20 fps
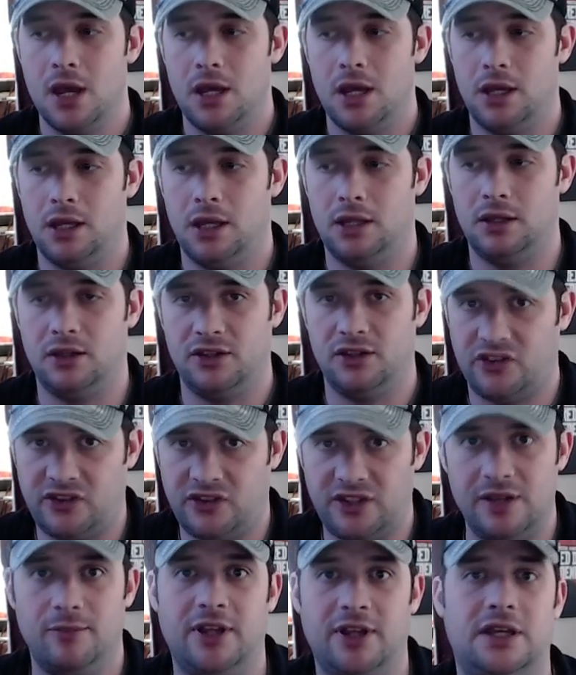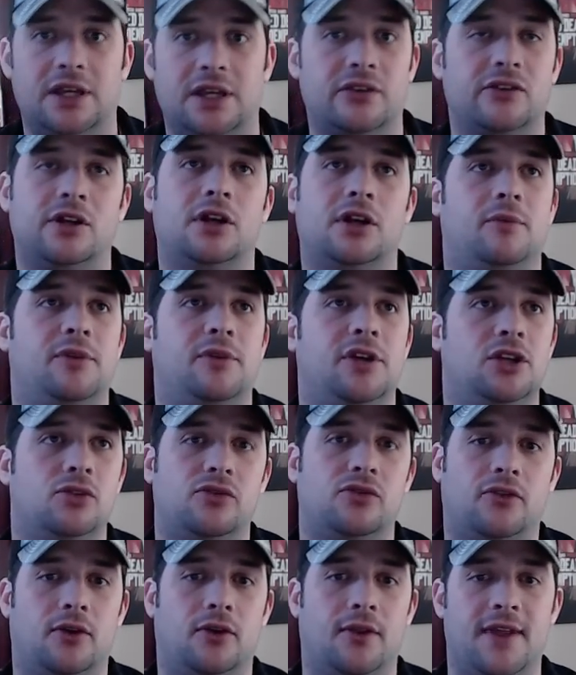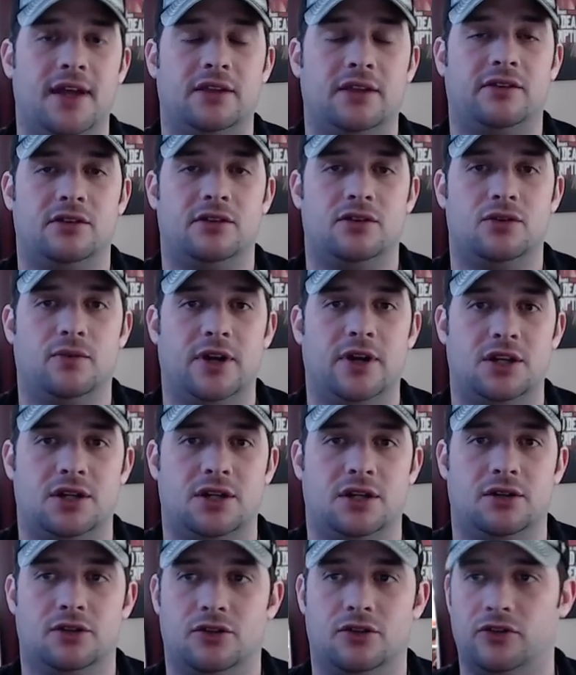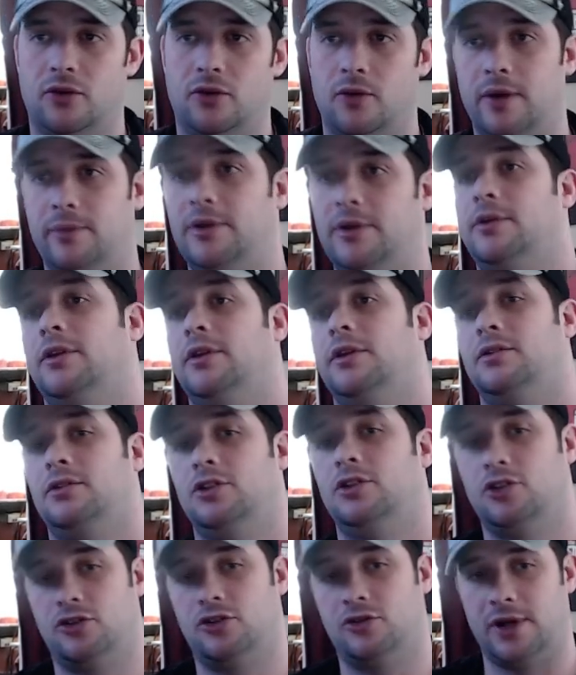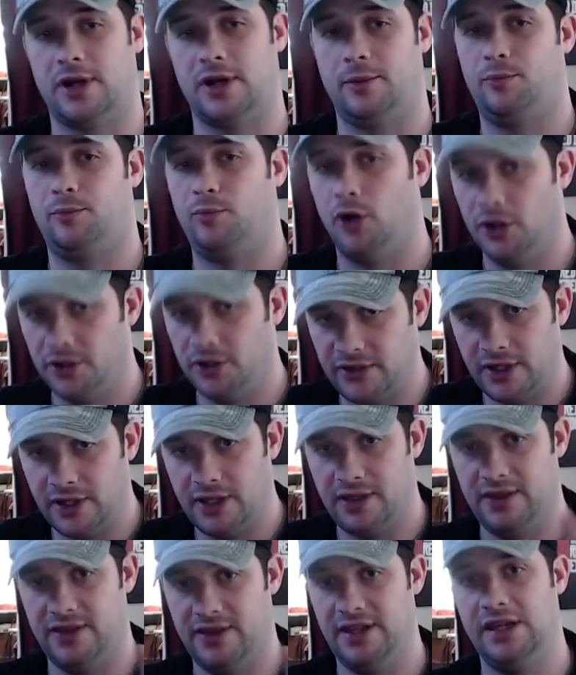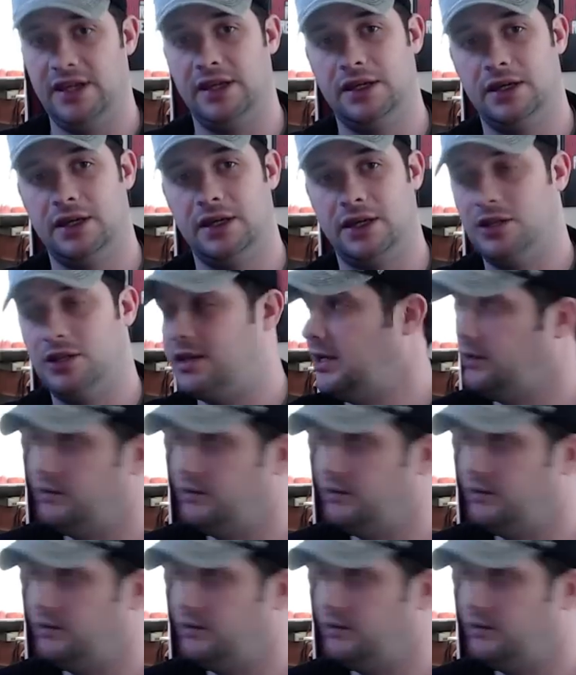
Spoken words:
The Steam Link isn't going to be useful in that situation. You're just going to want to be able to, you just want to put and you can